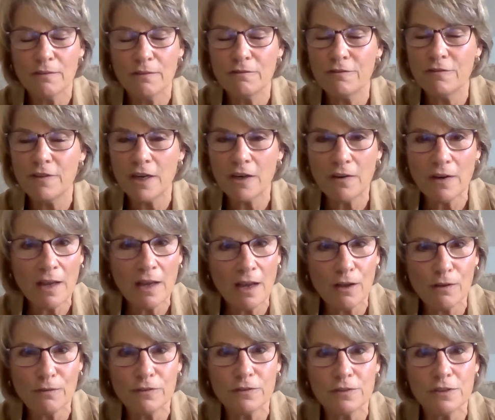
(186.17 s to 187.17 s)
very
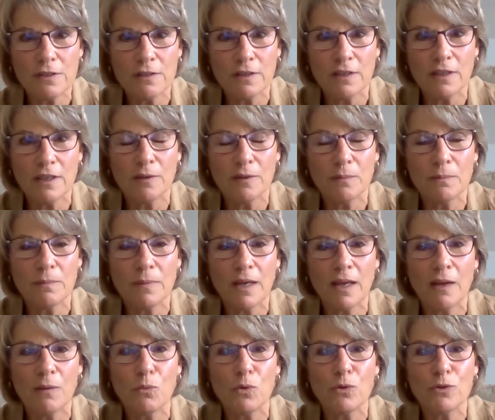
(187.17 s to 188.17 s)
helpful to them,
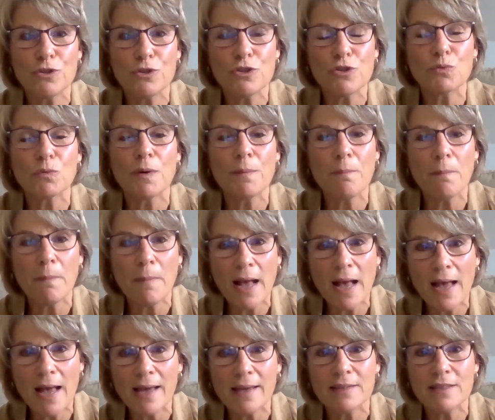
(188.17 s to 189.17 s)
and will just
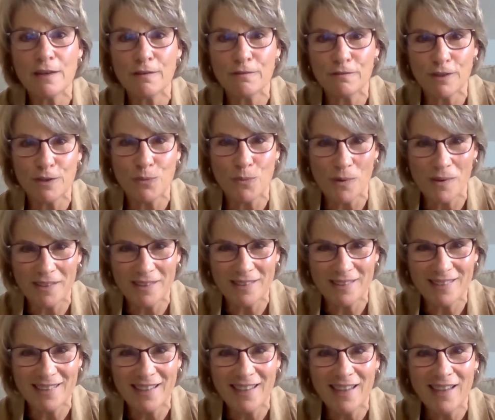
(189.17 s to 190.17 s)
remind
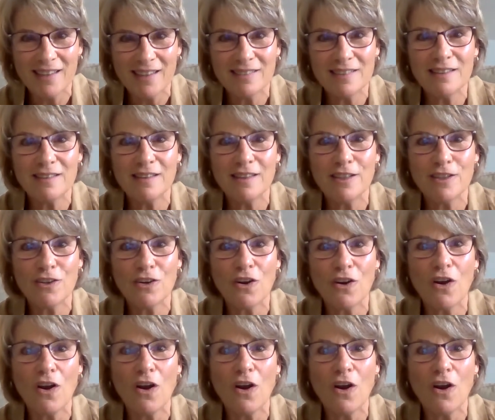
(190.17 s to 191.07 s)
everyone that there